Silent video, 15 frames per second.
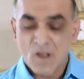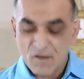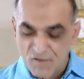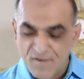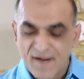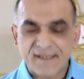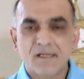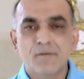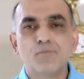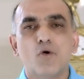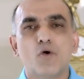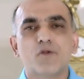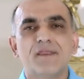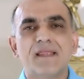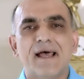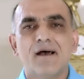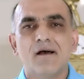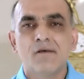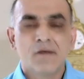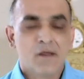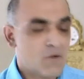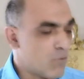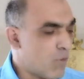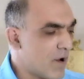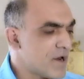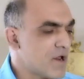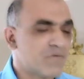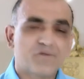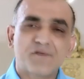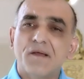We've had them both now. One
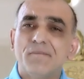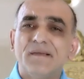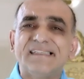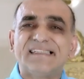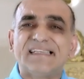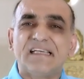of them is